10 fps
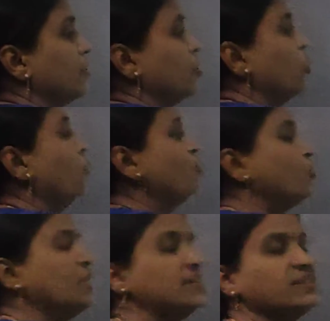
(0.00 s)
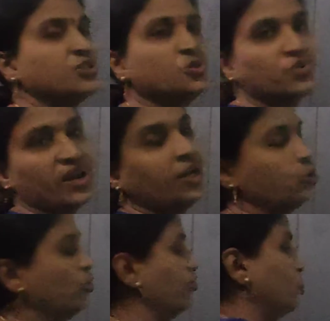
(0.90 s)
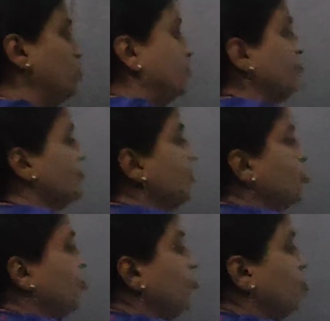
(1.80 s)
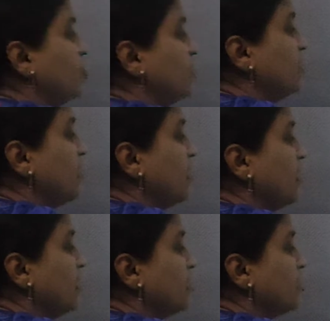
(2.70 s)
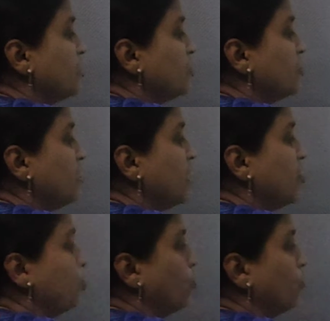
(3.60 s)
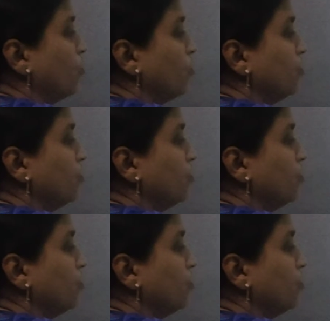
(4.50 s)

The ovule is a straight ovule. The ovule is a straight ovule.